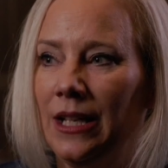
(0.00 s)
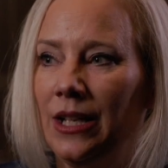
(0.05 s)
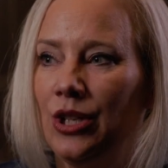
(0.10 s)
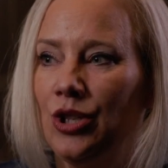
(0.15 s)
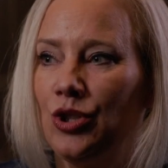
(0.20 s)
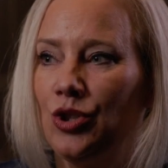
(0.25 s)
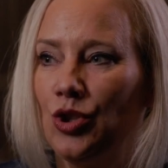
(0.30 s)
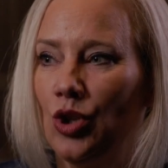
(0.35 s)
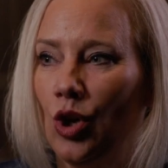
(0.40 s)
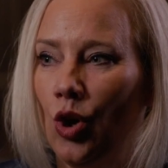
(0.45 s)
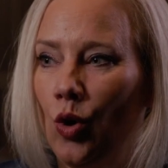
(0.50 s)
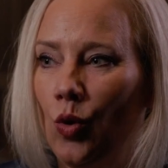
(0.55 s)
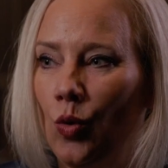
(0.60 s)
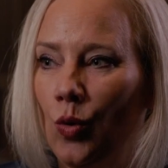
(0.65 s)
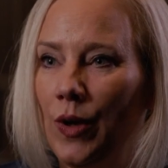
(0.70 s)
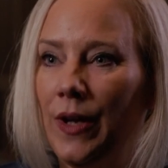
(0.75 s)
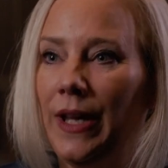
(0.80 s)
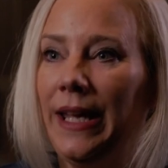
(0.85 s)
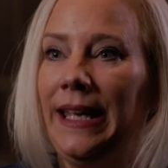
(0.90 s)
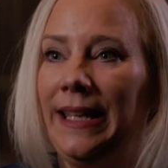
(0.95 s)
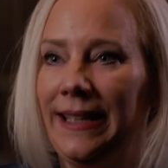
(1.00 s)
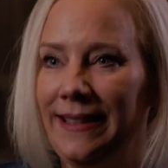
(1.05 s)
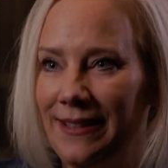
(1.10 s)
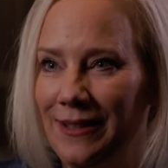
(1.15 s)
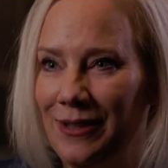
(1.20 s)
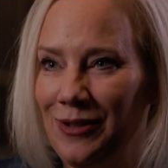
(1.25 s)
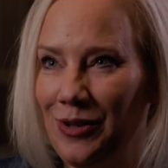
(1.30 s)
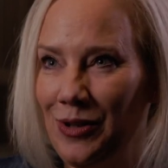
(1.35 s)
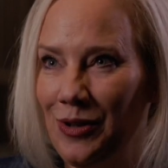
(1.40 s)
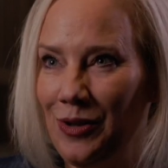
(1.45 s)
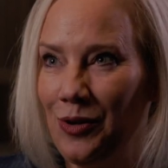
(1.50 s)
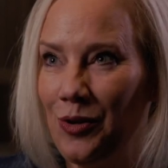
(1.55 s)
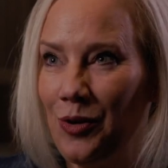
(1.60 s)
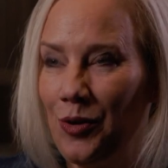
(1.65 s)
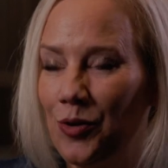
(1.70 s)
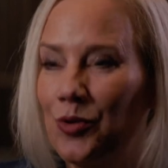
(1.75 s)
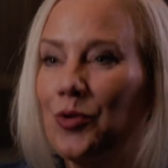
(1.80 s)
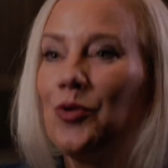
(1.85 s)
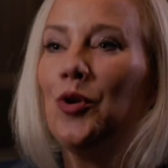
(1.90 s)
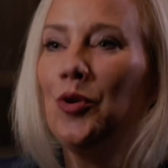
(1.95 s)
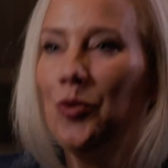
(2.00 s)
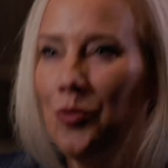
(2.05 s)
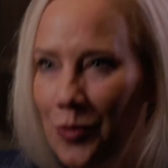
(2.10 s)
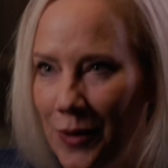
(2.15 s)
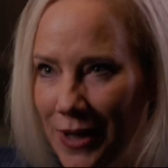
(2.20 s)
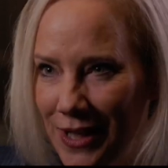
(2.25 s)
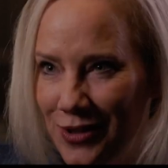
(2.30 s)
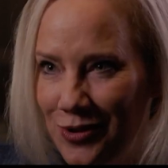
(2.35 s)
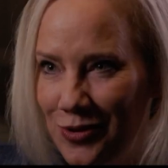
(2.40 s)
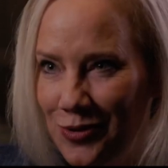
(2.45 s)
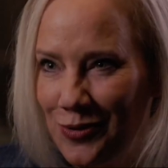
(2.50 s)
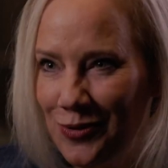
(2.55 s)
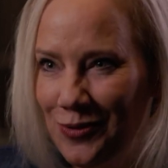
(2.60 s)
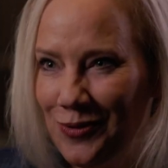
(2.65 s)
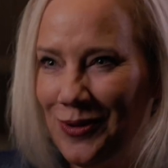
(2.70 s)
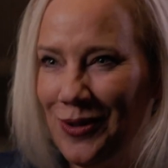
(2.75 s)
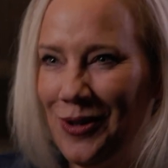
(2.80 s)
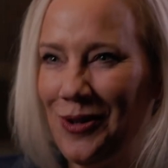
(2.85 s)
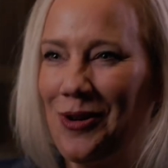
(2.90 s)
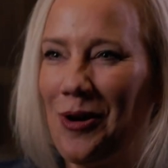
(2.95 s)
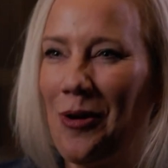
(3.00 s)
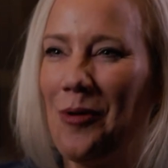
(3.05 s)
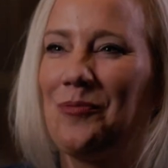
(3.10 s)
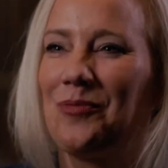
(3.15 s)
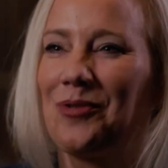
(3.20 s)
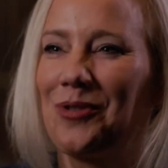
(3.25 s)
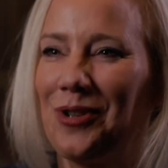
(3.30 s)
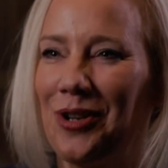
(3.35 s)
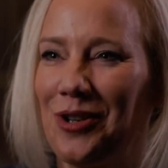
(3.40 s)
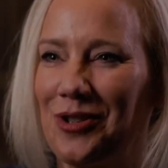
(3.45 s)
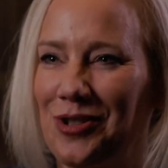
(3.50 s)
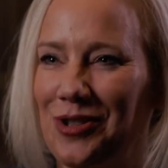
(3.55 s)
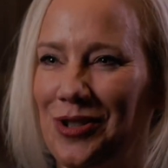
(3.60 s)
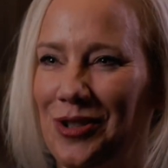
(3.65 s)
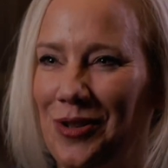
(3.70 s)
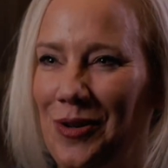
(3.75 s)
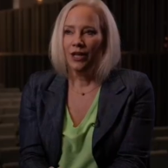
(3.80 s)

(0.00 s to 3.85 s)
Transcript: So grew into a co-production.